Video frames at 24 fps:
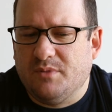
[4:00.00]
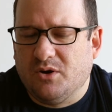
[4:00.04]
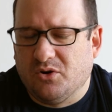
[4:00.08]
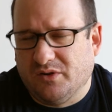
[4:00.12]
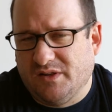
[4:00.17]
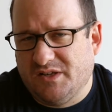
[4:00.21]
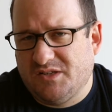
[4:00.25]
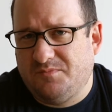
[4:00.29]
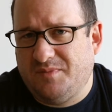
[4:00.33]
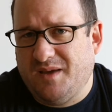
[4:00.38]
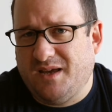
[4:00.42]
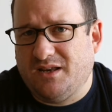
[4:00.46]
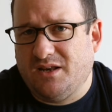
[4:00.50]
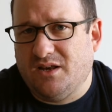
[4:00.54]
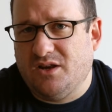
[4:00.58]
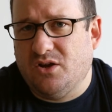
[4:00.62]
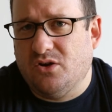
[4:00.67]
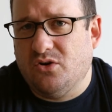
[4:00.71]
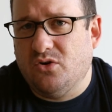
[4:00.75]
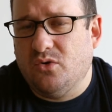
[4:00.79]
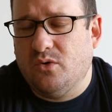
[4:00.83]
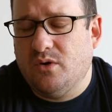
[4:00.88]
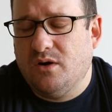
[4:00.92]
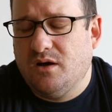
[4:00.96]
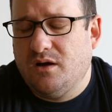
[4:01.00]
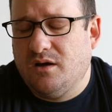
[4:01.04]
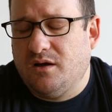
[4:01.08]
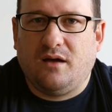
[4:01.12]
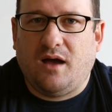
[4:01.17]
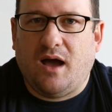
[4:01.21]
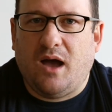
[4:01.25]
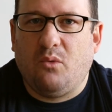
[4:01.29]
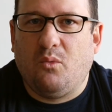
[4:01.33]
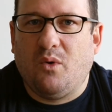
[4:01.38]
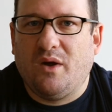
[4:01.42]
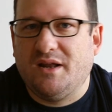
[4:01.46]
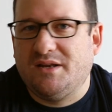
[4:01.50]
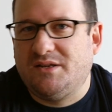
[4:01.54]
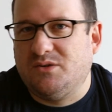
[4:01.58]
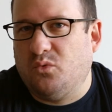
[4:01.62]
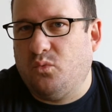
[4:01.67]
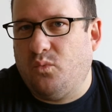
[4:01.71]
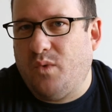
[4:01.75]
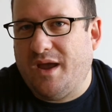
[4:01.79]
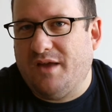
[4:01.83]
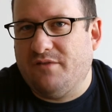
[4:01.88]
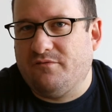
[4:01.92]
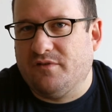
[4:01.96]
Mirrorless being new, I wanted to
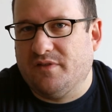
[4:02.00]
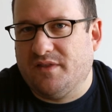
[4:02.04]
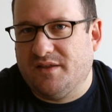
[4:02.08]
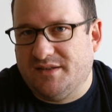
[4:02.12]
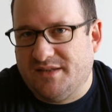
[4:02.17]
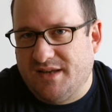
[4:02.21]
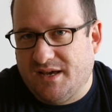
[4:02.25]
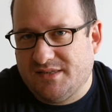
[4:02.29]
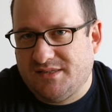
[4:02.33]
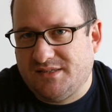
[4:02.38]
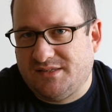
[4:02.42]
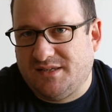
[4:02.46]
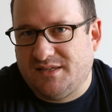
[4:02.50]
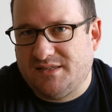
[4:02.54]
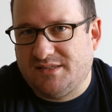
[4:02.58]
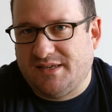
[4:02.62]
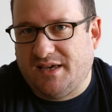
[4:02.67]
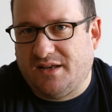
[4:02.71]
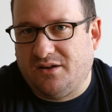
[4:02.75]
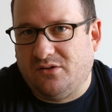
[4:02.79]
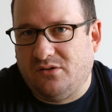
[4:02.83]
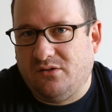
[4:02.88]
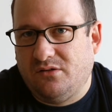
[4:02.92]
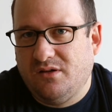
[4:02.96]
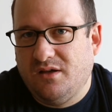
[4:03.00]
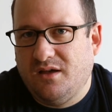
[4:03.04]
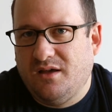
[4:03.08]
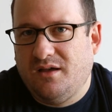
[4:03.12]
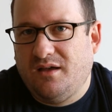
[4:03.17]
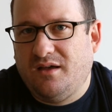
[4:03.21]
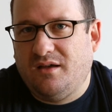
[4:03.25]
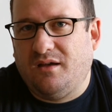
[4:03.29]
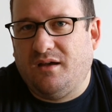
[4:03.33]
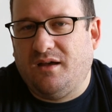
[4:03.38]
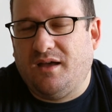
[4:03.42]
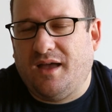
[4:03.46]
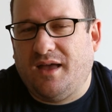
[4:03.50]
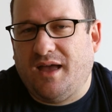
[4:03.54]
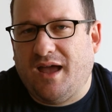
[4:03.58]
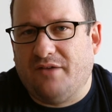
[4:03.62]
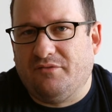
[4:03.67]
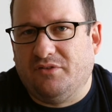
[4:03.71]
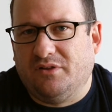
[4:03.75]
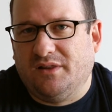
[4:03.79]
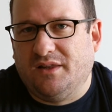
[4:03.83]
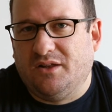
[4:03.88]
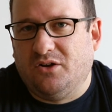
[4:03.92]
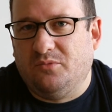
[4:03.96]
wait for the dust to settle,
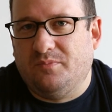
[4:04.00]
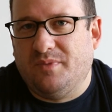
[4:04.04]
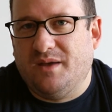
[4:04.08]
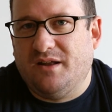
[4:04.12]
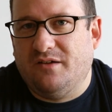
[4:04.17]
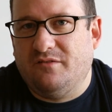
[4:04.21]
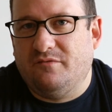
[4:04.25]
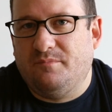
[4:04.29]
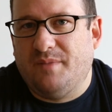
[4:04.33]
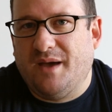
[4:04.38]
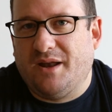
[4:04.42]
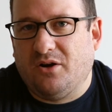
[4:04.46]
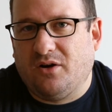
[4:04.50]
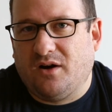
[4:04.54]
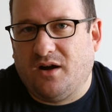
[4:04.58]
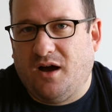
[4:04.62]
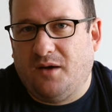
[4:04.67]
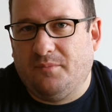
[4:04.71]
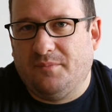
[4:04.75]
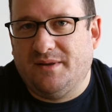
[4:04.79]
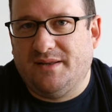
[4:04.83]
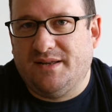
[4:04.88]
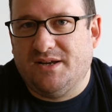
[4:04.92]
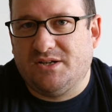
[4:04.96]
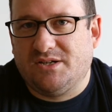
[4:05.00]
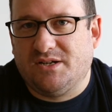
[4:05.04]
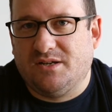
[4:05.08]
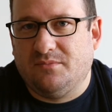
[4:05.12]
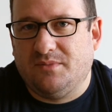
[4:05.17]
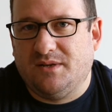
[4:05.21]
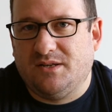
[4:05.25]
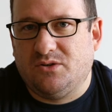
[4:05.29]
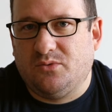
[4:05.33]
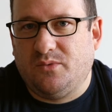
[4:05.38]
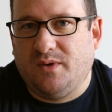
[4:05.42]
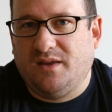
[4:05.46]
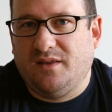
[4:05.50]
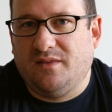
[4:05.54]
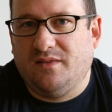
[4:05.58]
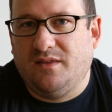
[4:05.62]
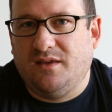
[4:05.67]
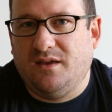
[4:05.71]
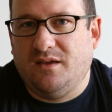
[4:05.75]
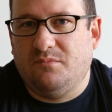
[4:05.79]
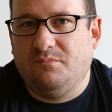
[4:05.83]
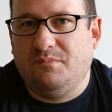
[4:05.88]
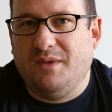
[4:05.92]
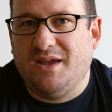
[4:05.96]
have a little bit of better competition between
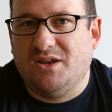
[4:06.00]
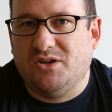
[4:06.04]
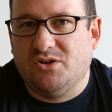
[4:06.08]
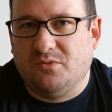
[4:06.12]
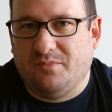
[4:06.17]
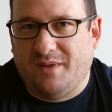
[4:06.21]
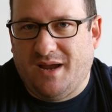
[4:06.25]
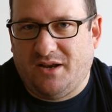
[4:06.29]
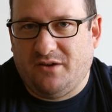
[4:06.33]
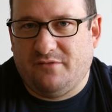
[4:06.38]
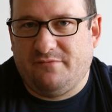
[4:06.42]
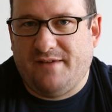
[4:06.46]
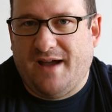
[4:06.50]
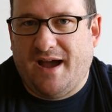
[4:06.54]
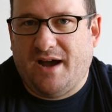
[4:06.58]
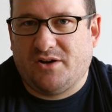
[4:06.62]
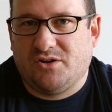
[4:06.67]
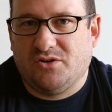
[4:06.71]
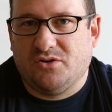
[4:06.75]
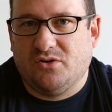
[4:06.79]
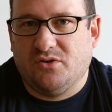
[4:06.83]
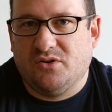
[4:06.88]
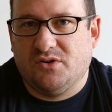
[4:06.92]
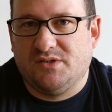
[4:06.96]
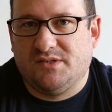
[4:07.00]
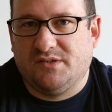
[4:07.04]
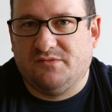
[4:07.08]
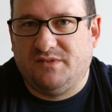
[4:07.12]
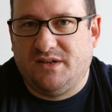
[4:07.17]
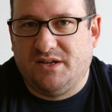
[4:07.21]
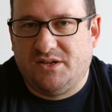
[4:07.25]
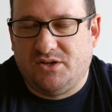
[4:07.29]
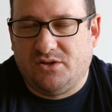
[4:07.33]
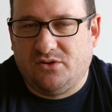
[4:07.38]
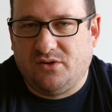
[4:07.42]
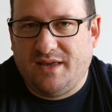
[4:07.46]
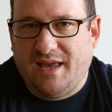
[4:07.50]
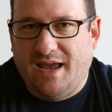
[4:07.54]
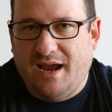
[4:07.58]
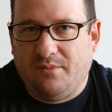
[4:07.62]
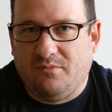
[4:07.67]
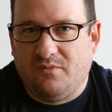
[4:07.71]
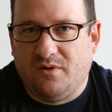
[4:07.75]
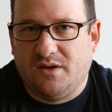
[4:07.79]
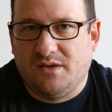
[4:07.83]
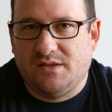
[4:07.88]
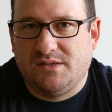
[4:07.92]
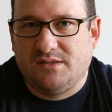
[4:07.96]
the major manufacturers of digital
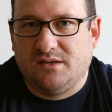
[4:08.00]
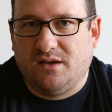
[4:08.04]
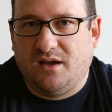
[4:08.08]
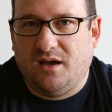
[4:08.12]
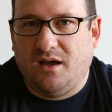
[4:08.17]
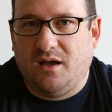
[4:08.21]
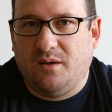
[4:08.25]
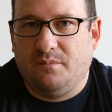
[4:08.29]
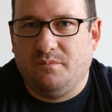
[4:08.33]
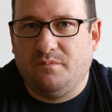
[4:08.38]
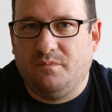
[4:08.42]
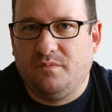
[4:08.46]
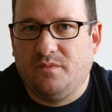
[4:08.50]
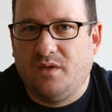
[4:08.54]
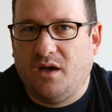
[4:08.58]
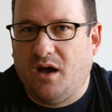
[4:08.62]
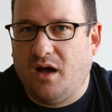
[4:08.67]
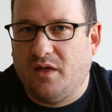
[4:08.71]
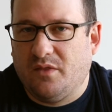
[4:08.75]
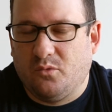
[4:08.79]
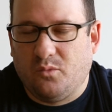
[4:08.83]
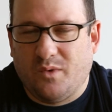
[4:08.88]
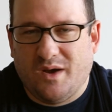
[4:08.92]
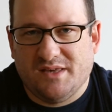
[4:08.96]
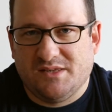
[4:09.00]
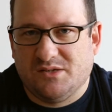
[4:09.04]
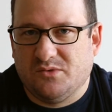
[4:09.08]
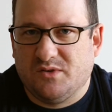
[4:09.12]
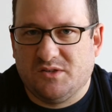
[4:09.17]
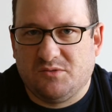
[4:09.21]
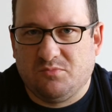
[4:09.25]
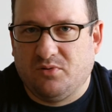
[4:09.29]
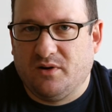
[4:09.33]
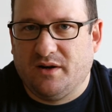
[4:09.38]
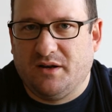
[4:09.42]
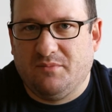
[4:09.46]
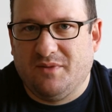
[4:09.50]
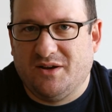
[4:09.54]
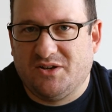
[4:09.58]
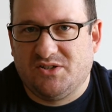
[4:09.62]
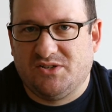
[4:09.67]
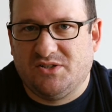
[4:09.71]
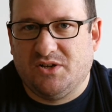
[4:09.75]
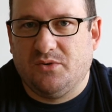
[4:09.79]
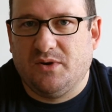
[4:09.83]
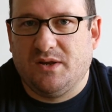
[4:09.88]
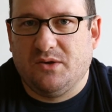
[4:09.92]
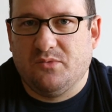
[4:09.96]
cameras. Otherwise it was pretty
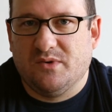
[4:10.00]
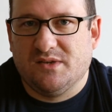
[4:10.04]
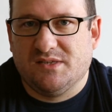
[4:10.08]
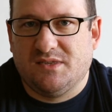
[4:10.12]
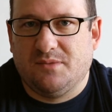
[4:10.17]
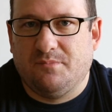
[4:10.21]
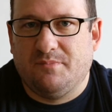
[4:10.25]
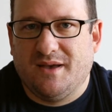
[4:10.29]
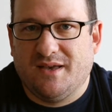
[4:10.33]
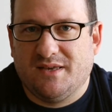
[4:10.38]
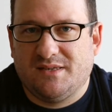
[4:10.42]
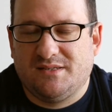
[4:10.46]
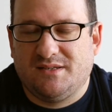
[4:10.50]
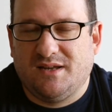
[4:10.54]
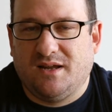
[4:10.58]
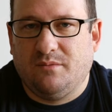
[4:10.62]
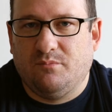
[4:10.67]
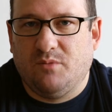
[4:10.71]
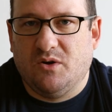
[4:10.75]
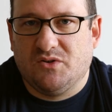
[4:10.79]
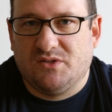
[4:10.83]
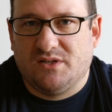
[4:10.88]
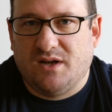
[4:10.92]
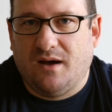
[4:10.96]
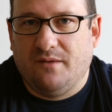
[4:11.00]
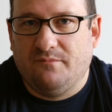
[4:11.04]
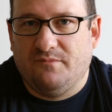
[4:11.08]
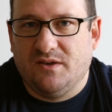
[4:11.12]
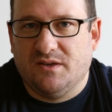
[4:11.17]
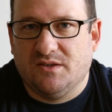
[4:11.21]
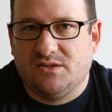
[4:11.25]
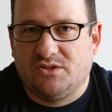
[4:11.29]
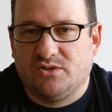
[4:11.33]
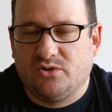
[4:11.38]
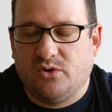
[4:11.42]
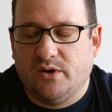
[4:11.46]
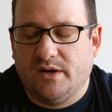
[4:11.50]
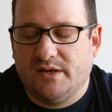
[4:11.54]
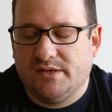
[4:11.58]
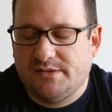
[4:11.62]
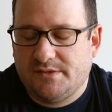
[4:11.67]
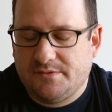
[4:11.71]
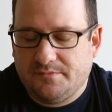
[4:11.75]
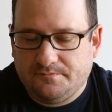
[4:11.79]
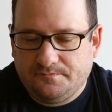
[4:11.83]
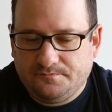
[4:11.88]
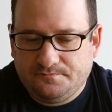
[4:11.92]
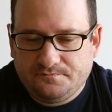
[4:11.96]
much Sony was the best and most obvious choice